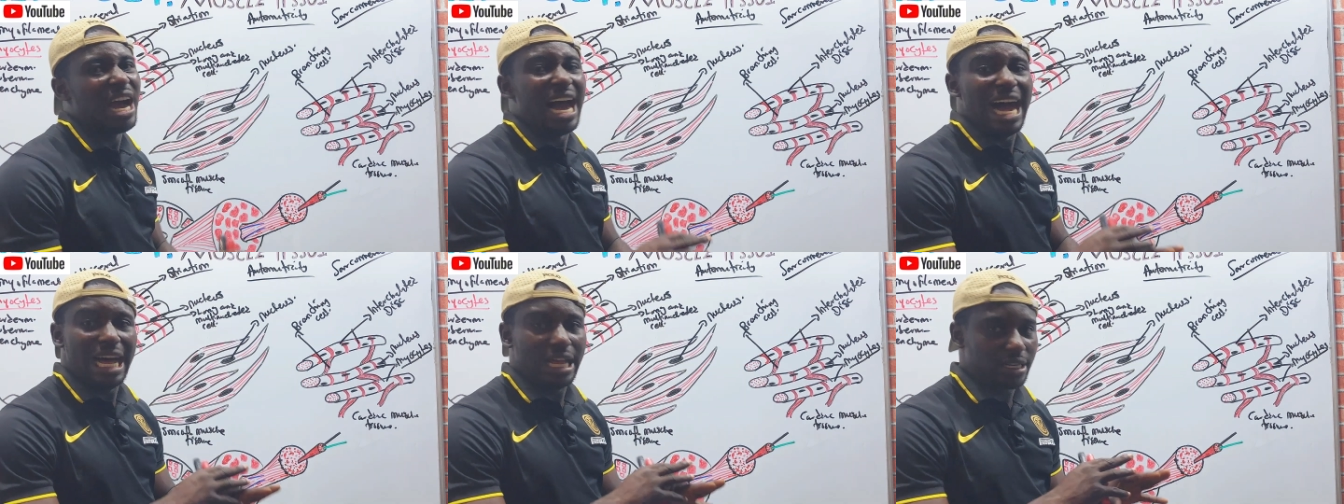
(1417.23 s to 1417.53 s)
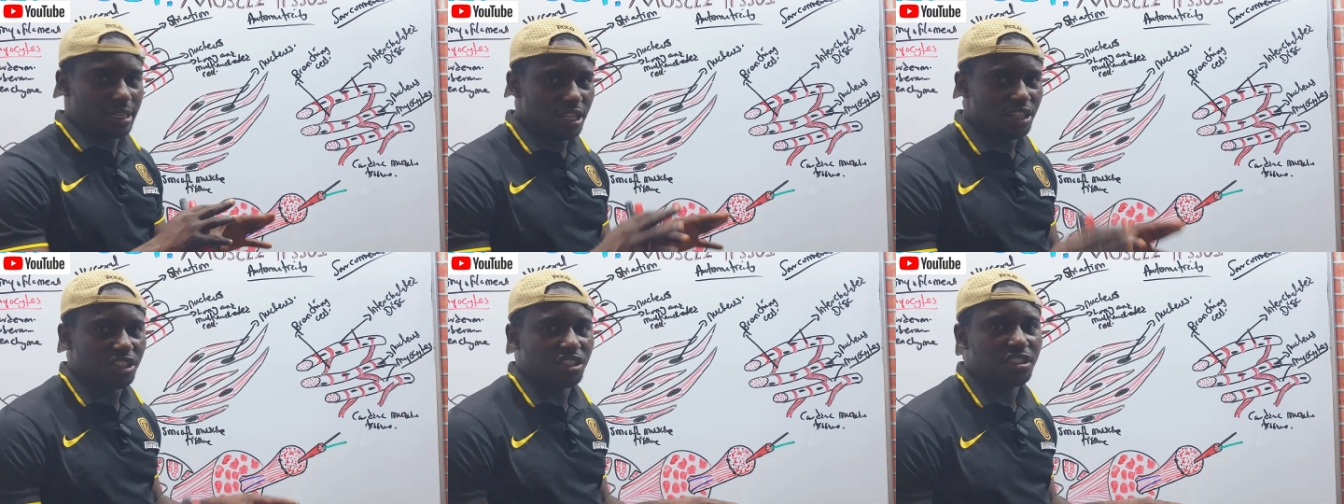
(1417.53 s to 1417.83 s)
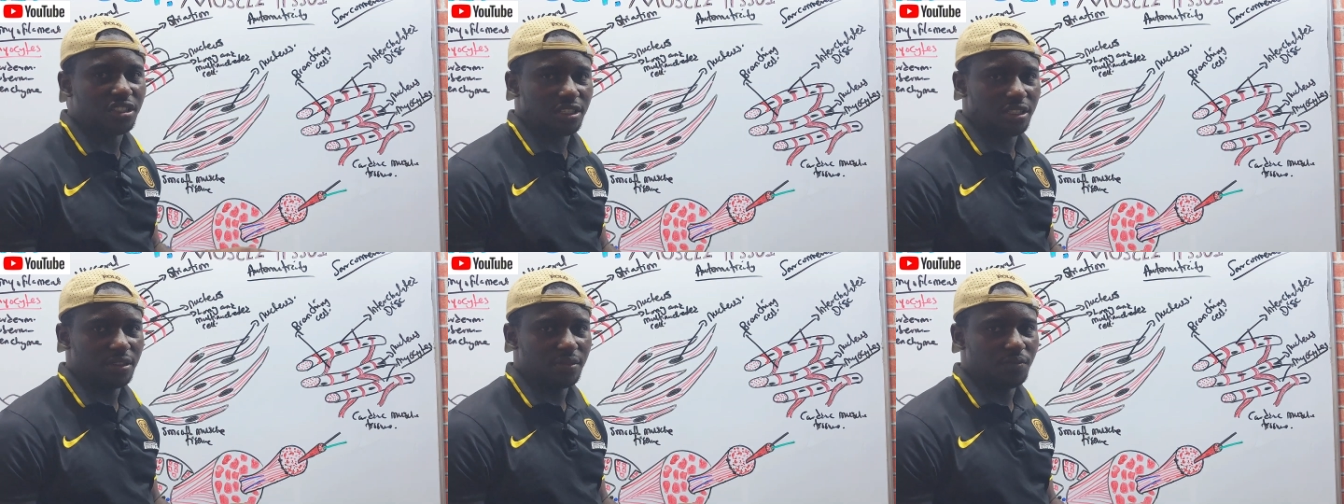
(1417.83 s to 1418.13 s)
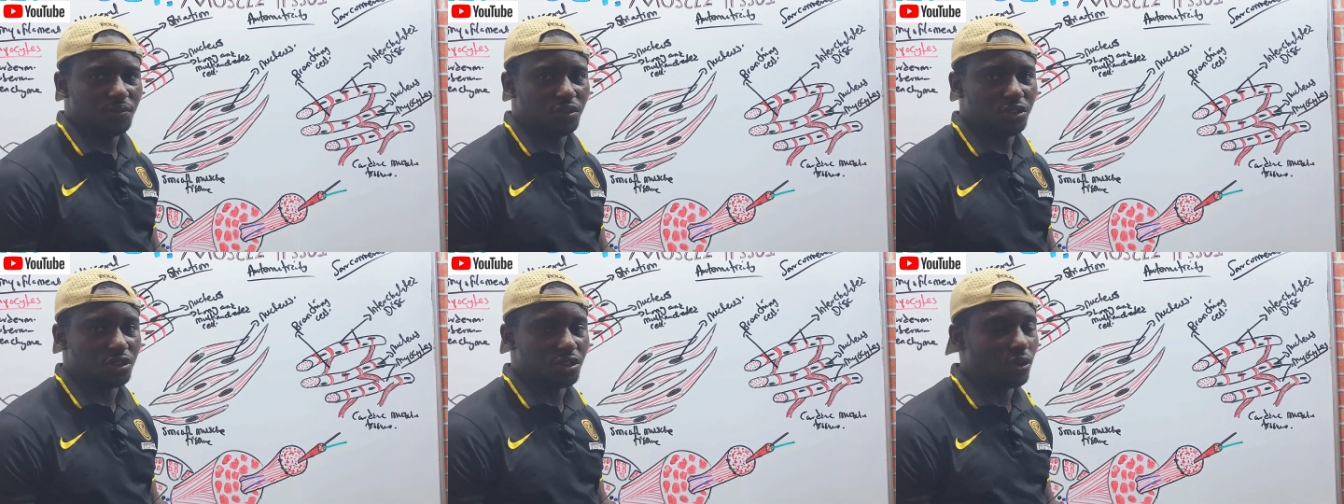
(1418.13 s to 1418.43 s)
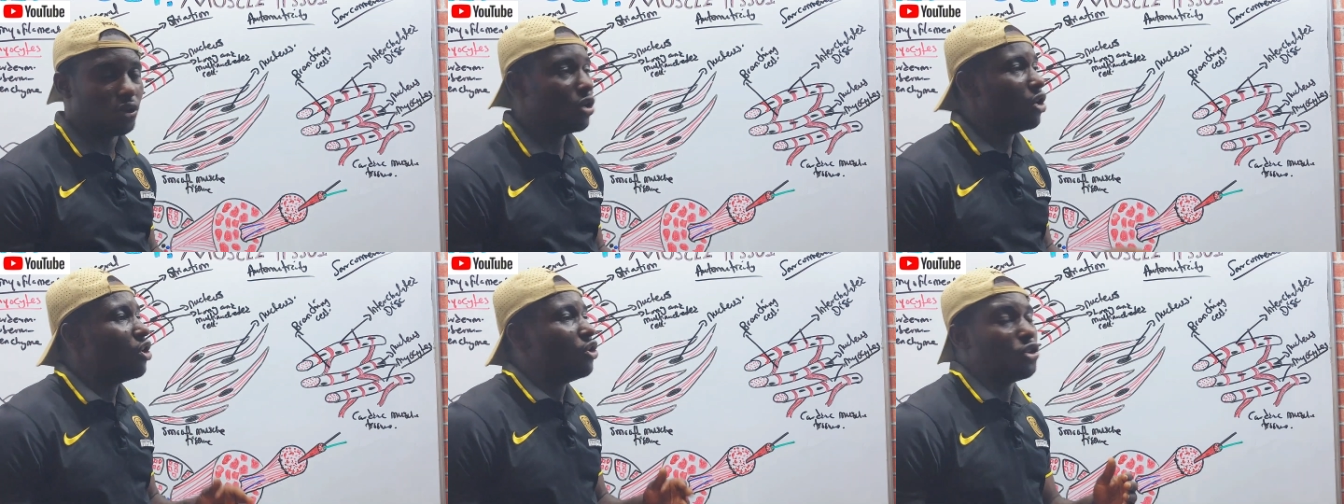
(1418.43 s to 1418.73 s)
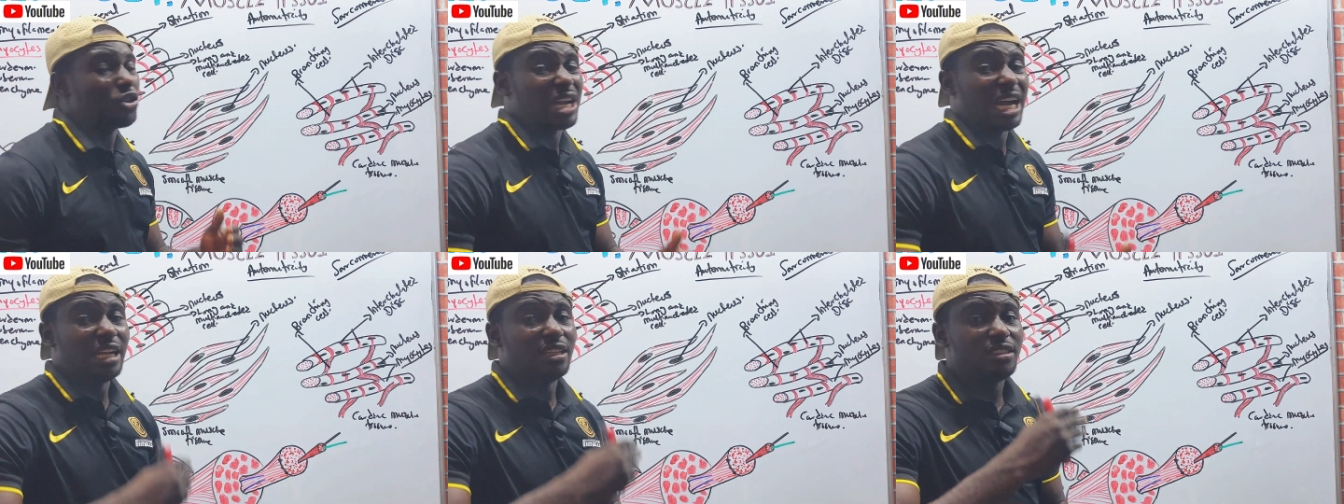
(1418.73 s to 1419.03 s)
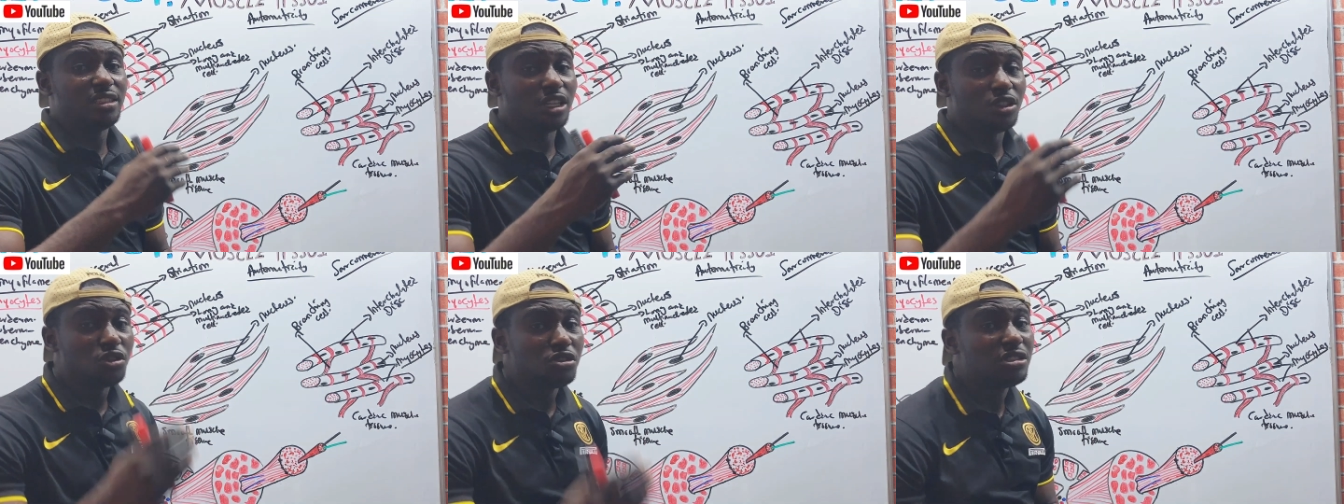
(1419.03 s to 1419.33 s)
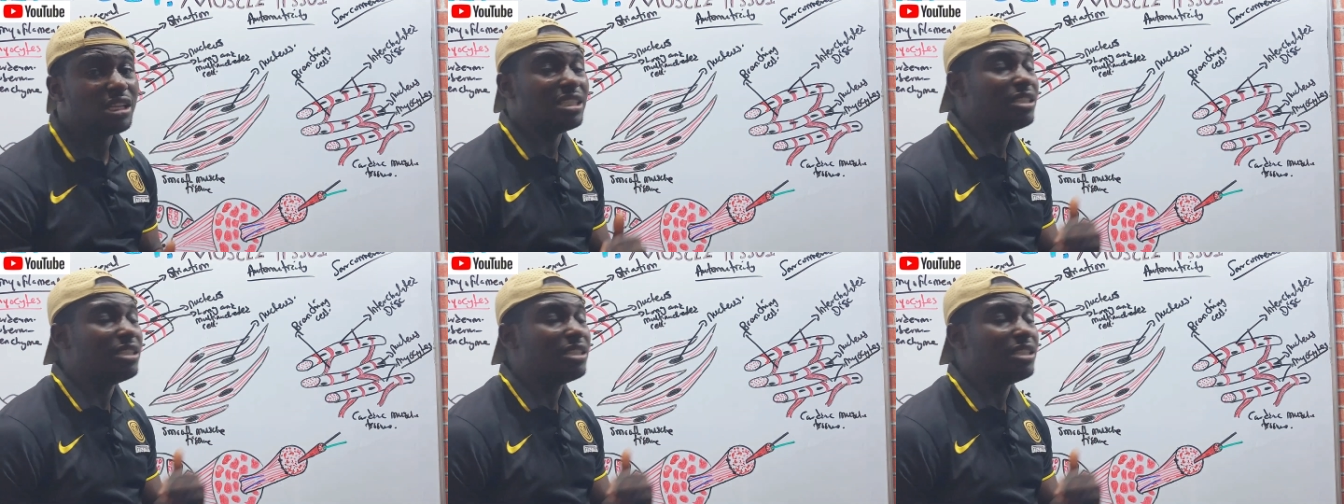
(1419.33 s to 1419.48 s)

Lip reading: Arranged. So you can deduce the